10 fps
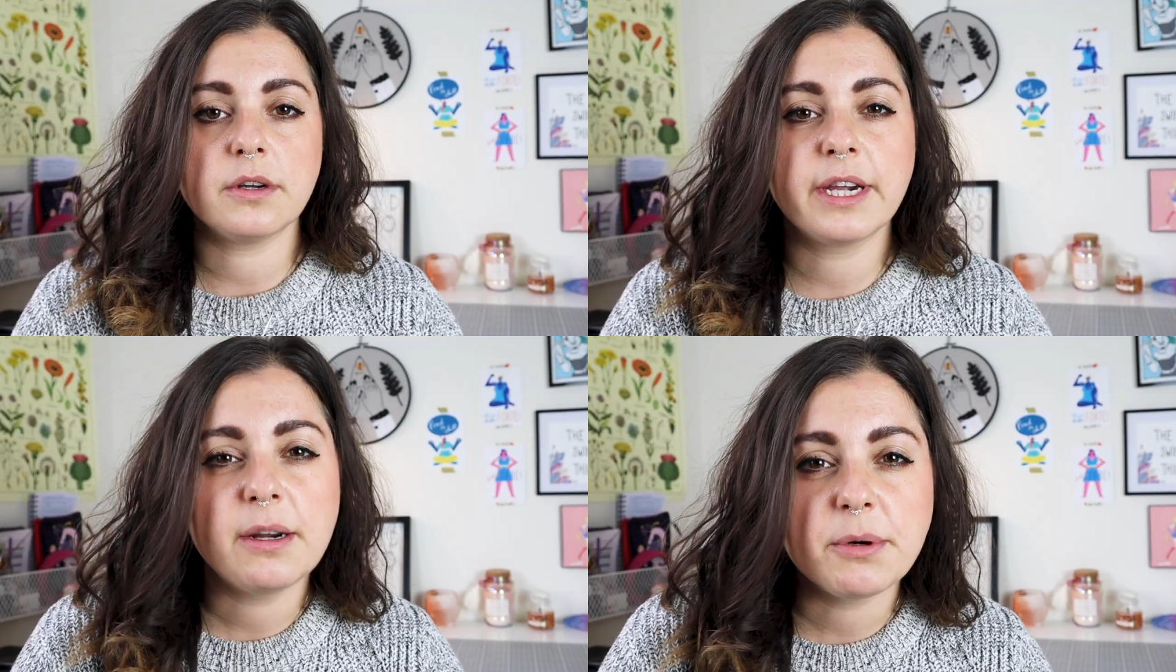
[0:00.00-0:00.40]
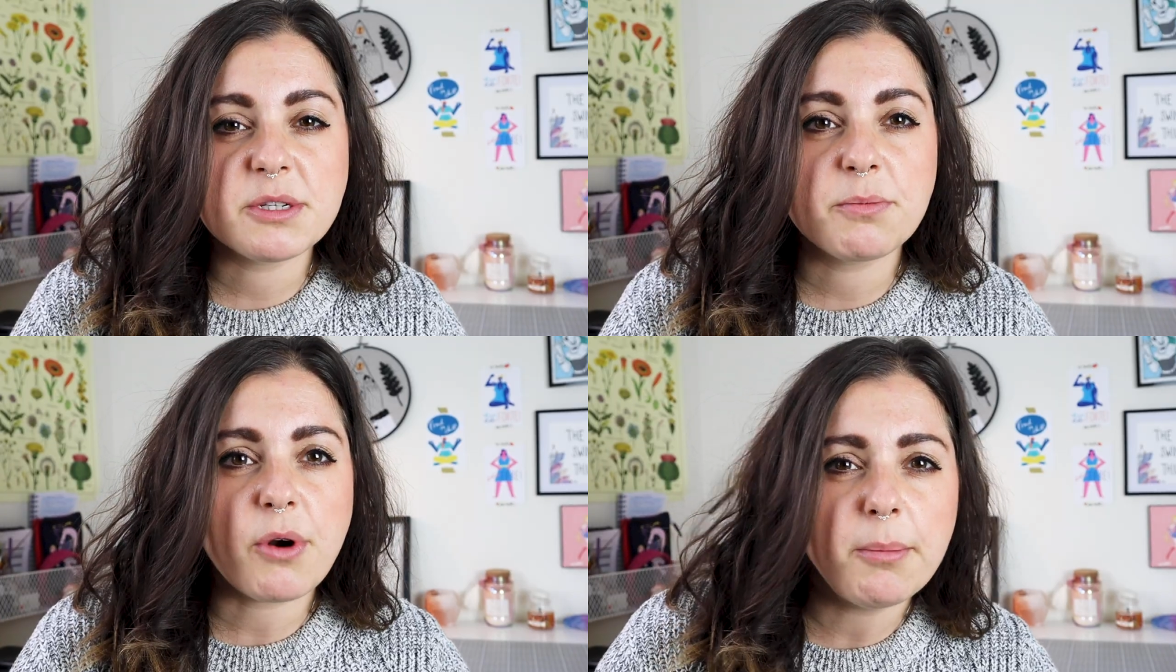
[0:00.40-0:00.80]
Okay, there
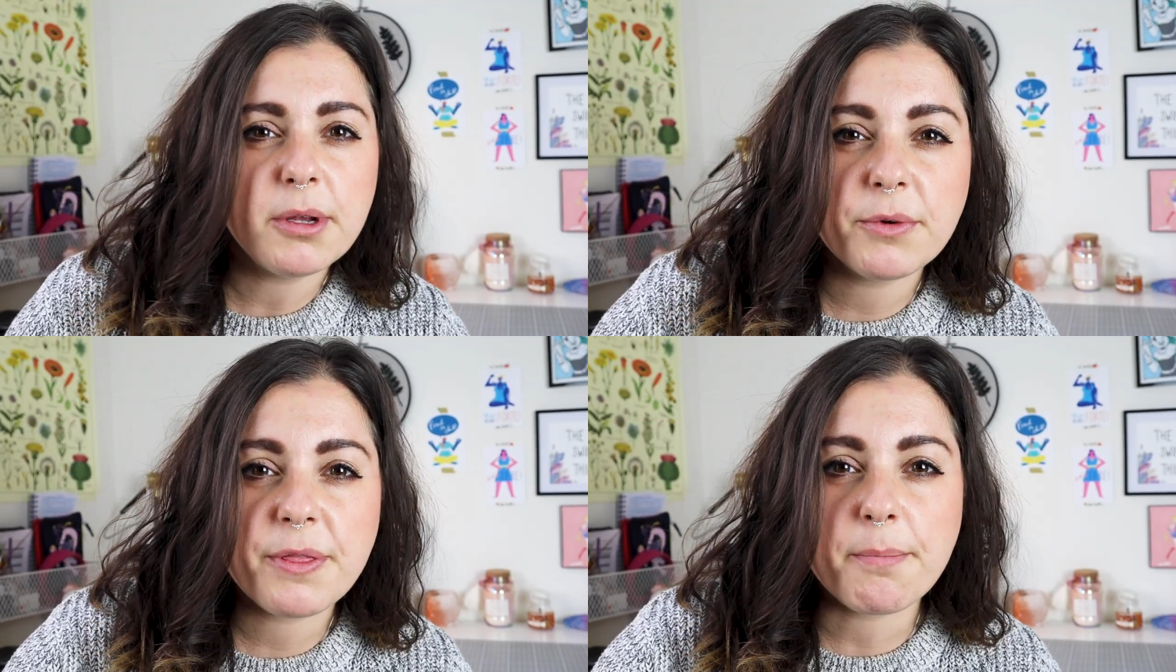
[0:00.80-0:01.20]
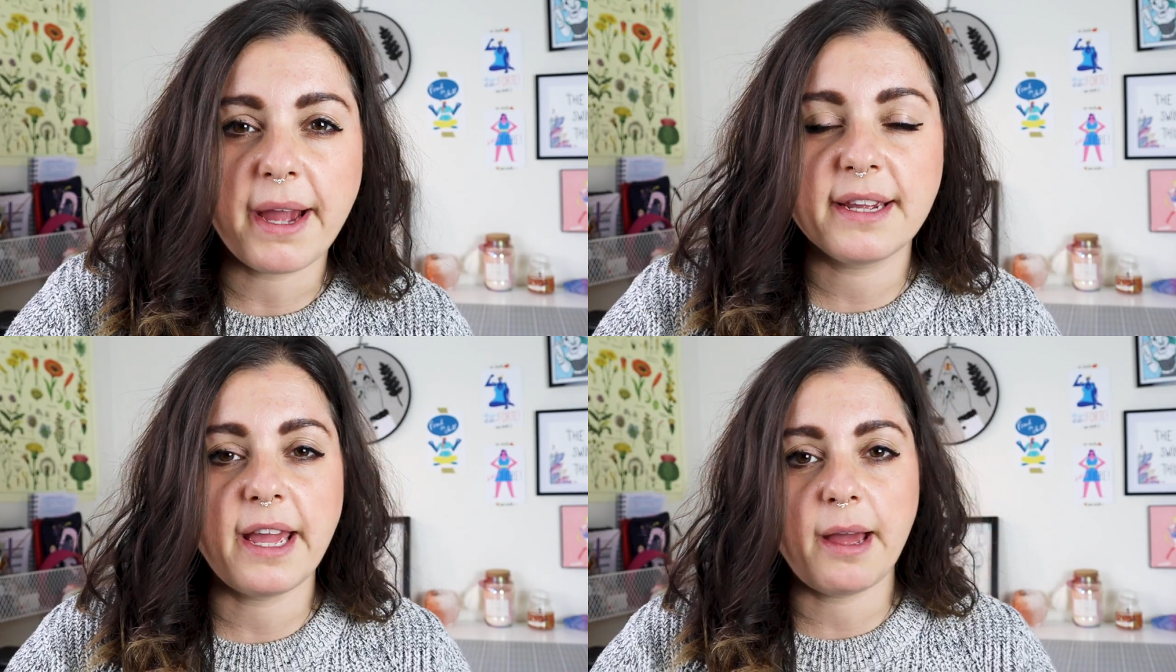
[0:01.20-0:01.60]
was a problem with
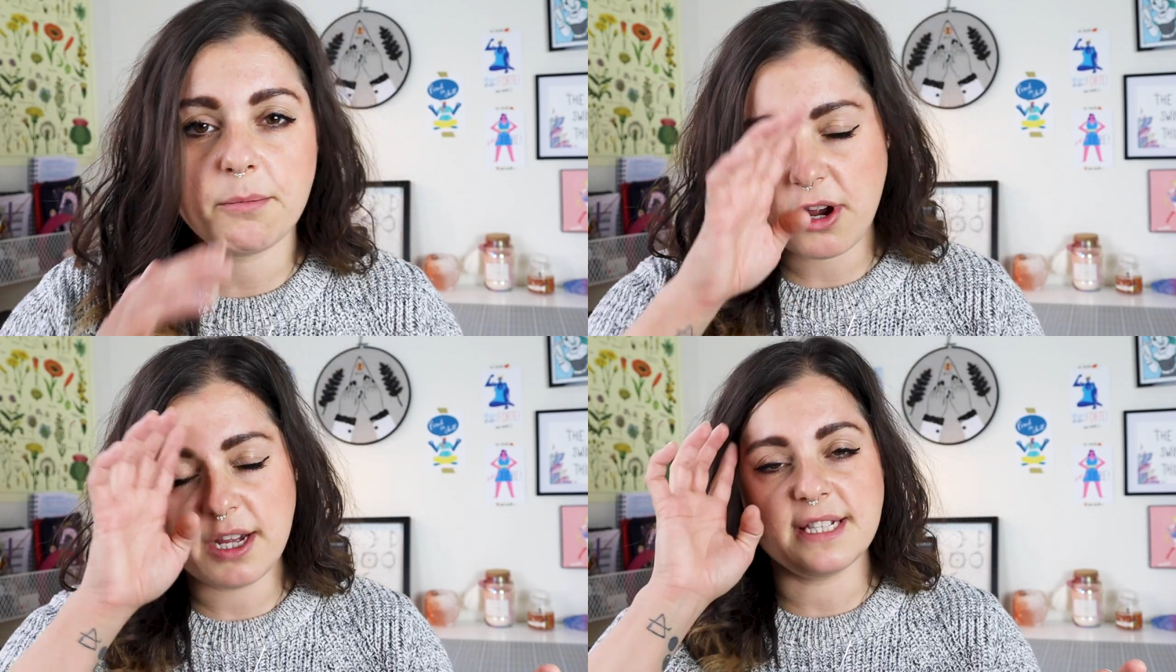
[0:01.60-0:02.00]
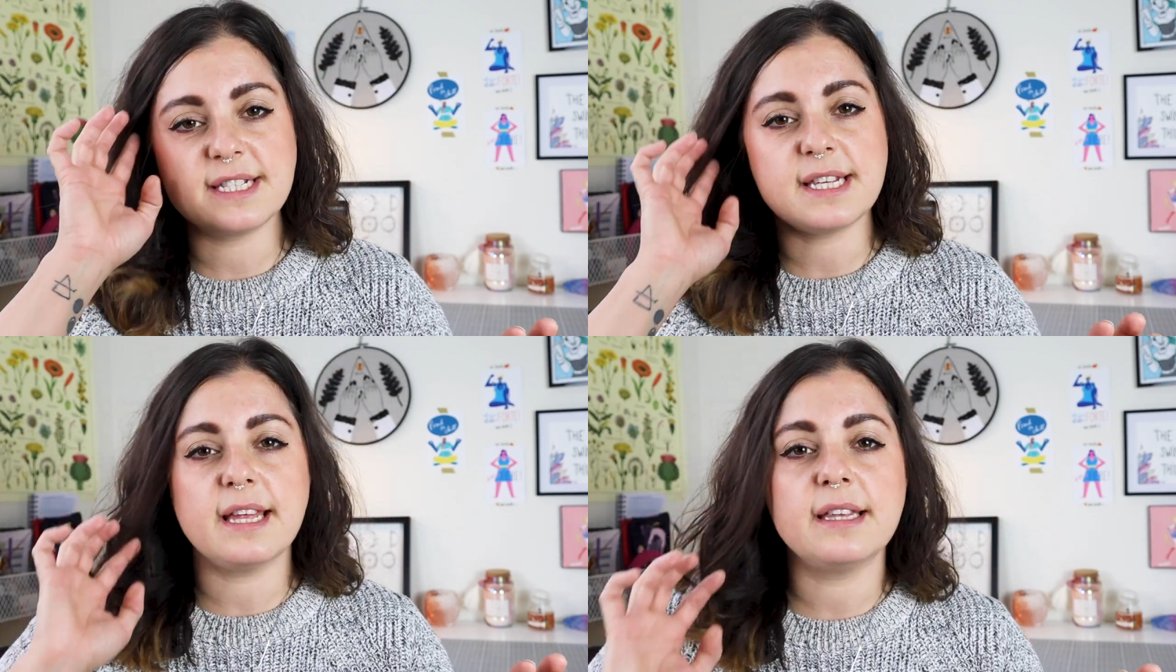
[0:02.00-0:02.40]
my camera. It
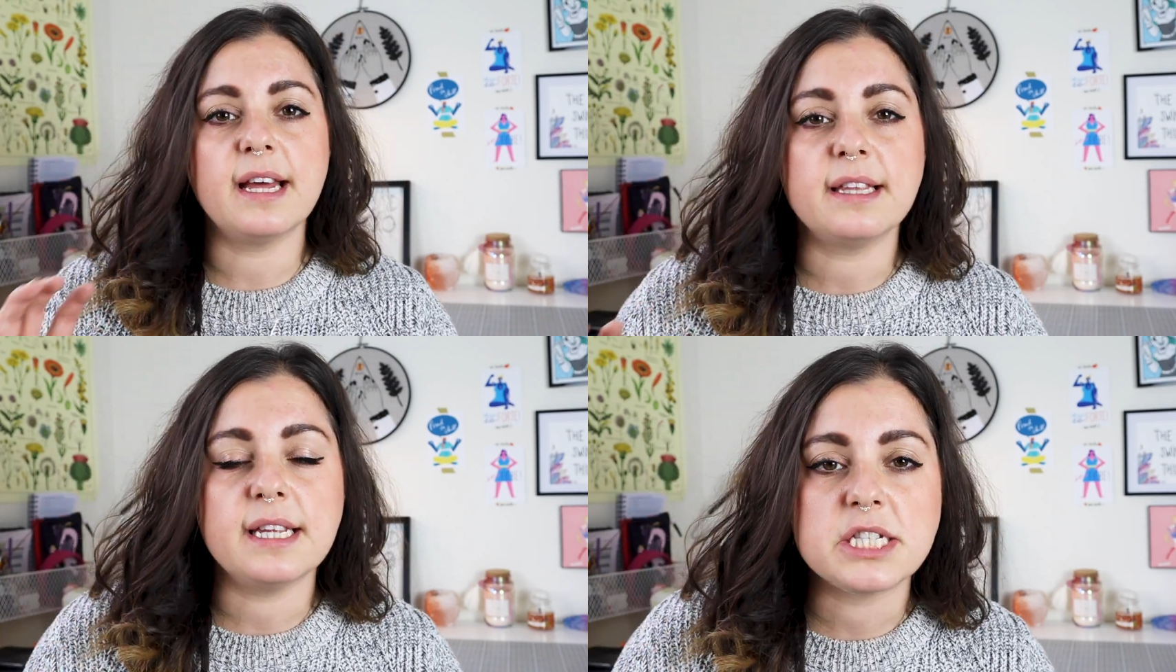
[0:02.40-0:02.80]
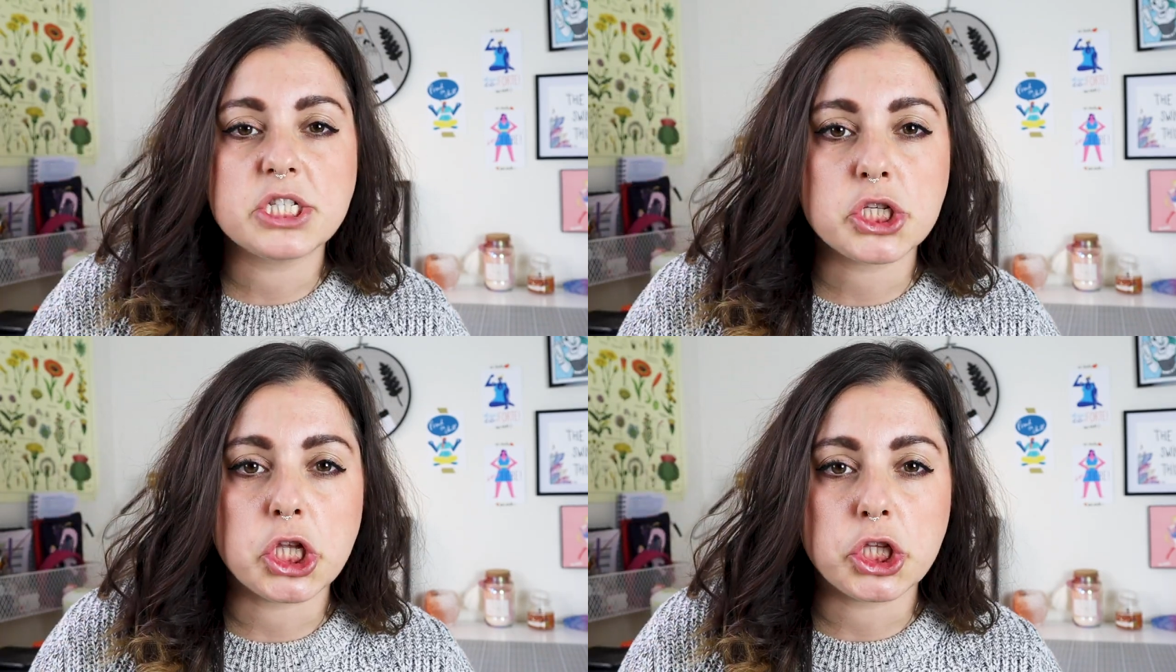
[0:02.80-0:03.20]
said that
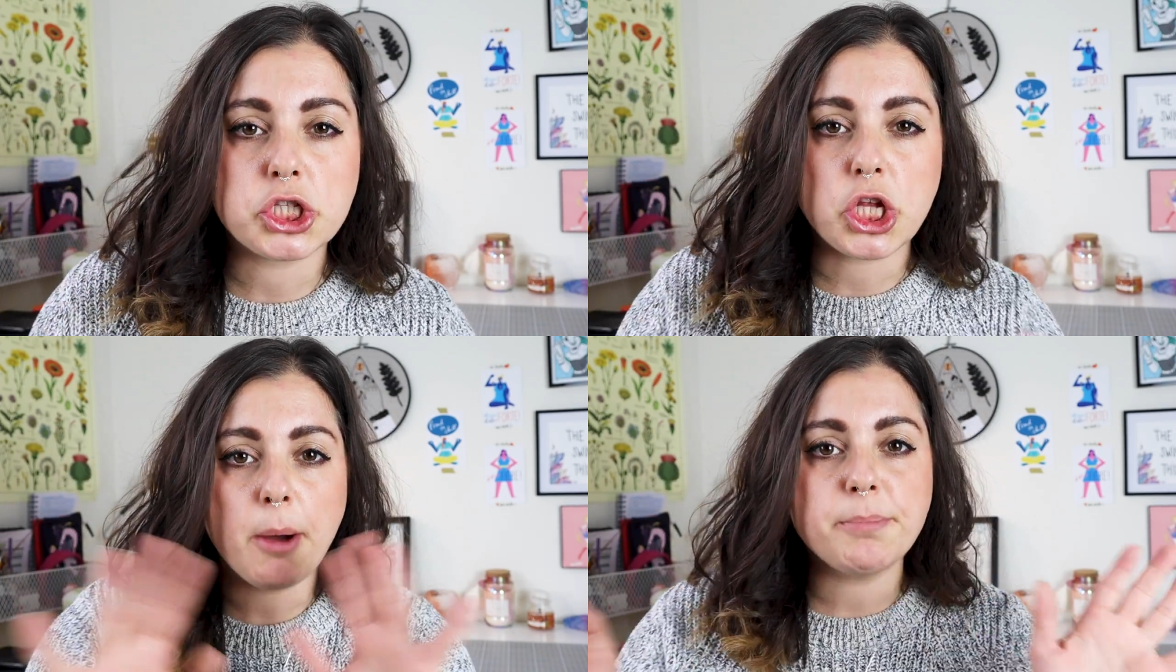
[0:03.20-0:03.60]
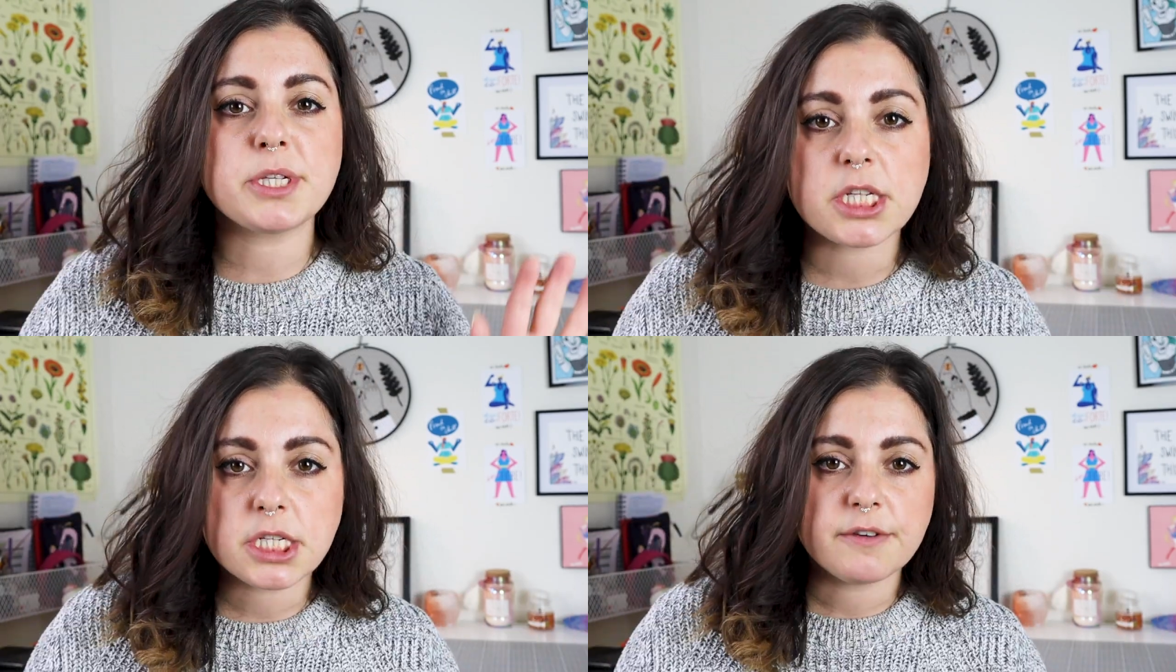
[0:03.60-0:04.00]
it
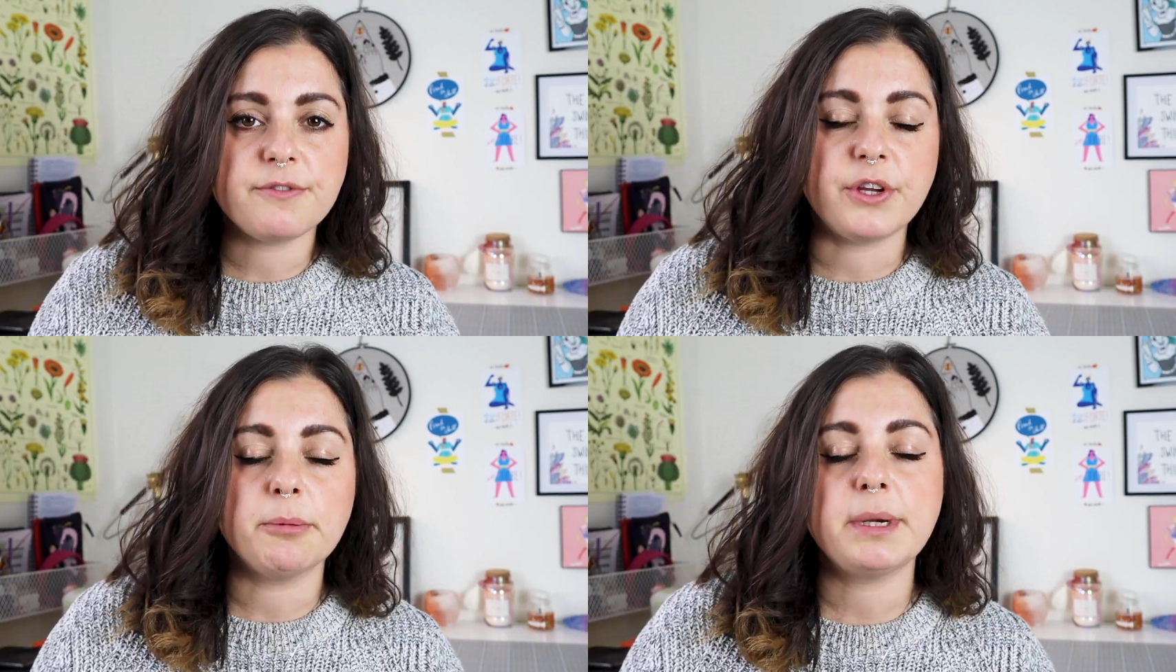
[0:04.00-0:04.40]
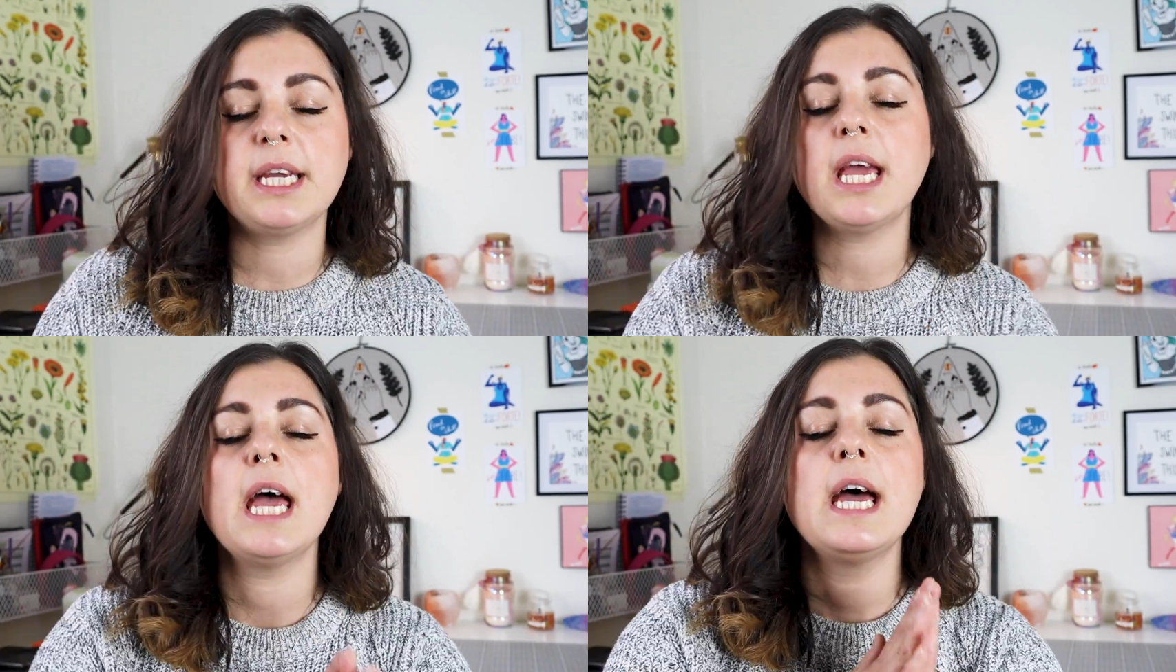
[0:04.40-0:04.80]
stopped
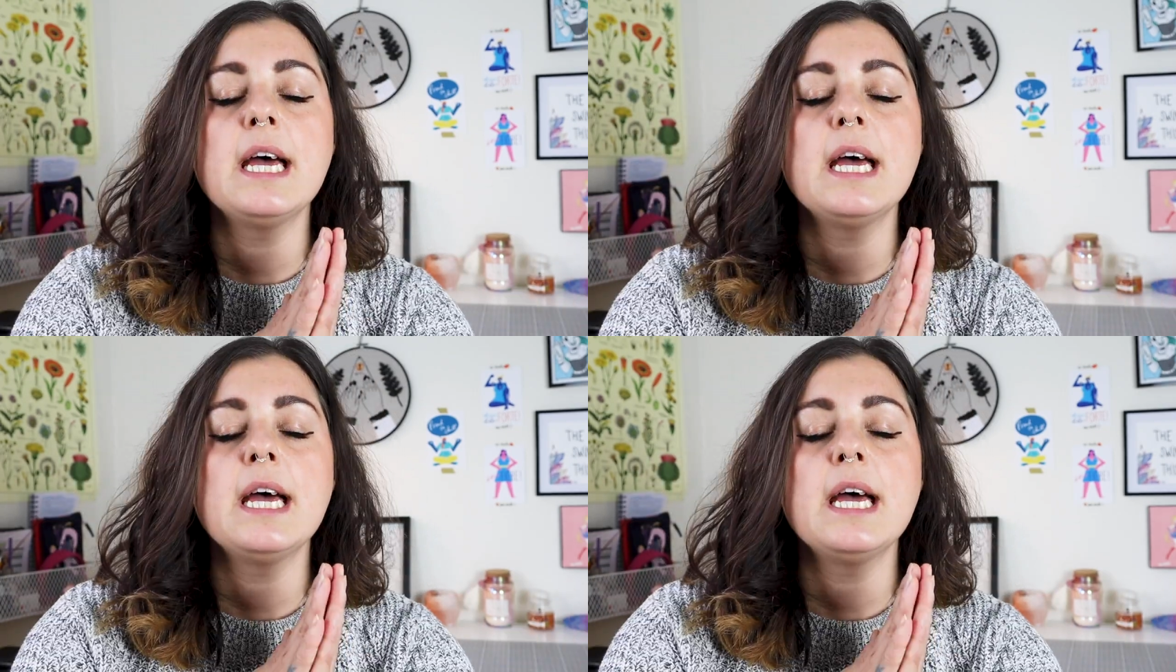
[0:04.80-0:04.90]
filming.